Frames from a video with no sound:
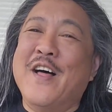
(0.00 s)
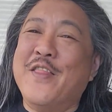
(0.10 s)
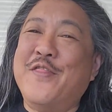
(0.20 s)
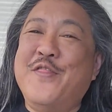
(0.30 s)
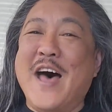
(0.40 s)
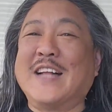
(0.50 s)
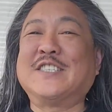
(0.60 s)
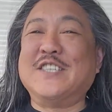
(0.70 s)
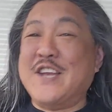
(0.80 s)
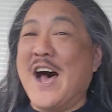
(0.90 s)
that's
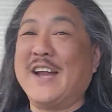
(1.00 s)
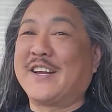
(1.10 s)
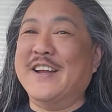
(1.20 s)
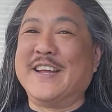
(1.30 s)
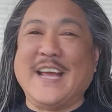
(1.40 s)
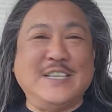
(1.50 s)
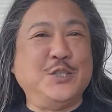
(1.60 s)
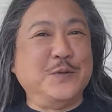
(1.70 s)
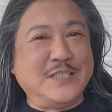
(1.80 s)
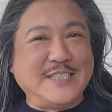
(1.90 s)
not going to get you a
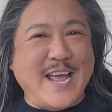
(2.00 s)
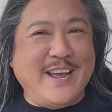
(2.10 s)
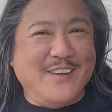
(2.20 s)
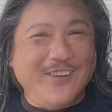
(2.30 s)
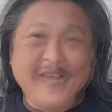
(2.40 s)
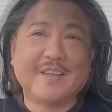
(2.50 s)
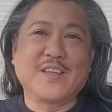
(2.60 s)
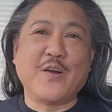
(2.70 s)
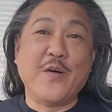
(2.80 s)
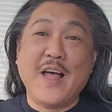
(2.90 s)
sale.
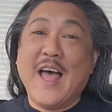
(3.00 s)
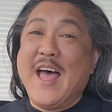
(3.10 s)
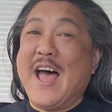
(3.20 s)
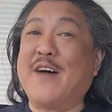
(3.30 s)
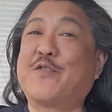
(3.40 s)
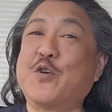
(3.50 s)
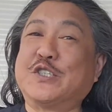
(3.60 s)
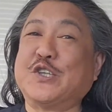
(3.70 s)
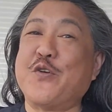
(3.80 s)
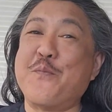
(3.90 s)
After a
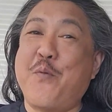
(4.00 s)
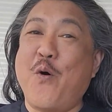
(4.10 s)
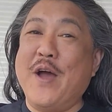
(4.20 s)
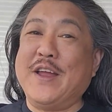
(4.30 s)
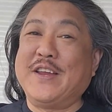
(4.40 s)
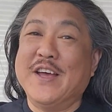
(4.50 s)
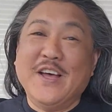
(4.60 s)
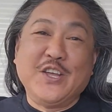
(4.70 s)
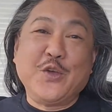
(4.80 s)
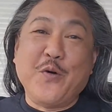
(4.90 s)
certain point,
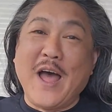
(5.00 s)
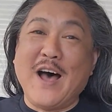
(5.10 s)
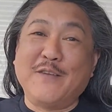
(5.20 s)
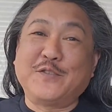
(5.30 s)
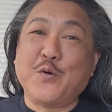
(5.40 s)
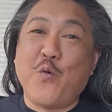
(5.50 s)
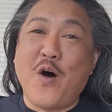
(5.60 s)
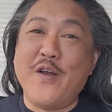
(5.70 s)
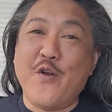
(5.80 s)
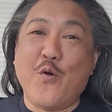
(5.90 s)
you have to
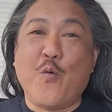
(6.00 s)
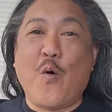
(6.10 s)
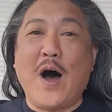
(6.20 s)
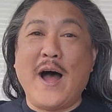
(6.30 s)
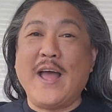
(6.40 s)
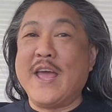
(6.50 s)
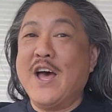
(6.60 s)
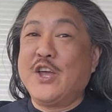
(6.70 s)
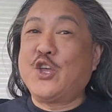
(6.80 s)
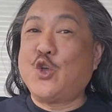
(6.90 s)
wonder why
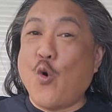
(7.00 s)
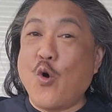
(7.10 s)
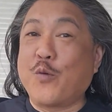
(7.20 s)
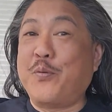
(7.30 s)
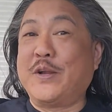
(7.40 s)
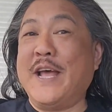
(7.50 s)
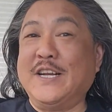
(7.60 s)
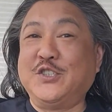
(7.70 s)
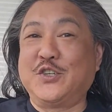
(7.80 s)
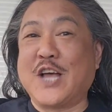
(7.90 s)
your potential
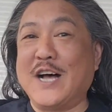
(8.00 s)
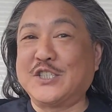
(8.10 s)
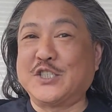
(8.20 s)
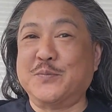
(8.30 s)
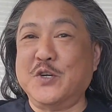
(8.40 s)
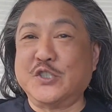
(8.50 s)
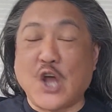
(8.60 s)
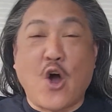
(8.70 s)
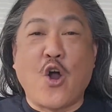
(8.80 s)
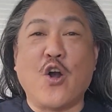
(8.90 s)
customers
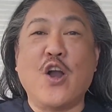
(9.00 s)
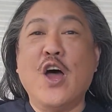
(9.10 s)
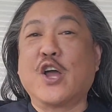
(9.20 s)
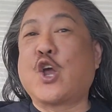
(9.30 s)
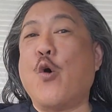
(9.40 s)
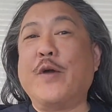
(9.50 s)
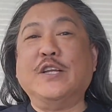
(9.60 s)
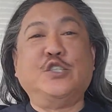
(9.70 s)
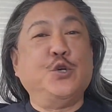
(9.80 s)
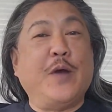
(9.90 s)
are going
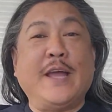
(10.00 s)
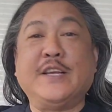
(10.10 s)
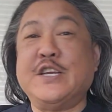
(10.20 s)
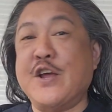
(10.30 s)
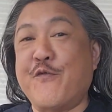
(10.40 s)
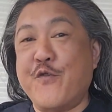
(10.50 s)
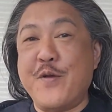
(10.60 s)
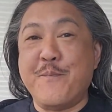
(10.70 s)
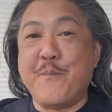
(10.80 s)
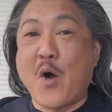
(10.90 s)
to a different
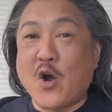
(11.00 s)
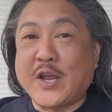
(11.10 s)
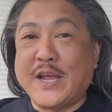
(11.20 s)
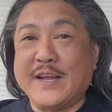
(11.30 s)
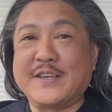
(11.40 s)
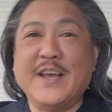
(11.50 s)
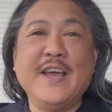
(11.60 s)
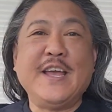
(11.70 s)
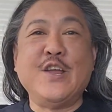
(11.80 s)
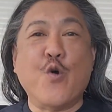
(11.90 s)
market
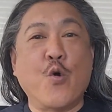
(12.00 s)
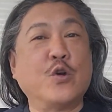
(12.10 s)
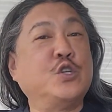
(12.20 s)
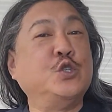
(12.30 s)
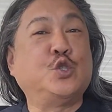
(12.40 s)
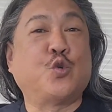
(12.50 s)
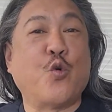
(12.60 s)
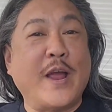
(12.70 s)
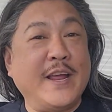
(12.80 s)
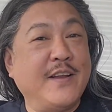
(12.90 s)
in order to
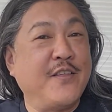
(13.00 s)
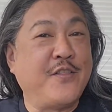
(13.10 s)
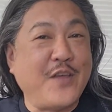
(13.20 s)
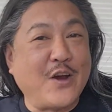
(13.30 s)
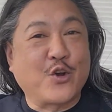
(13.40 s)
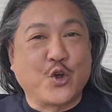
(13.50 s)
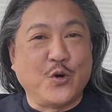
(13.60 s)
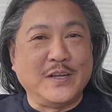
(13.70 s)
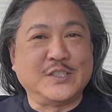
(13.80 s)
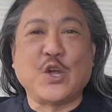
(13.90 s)
trade their
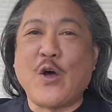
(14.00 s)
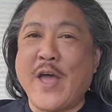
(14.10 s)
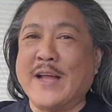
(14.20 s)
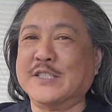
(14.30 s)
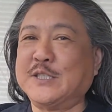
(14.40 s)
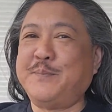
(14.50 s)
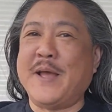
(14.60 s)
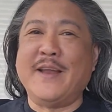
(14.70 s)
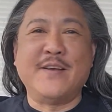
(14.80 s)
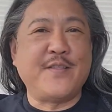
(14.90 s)
goods and
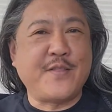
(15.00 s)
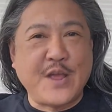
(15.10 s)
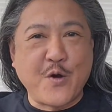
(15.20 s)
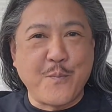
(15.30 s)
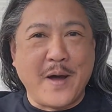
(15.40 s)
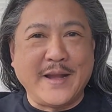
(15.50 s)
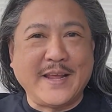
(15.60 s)
spend their money.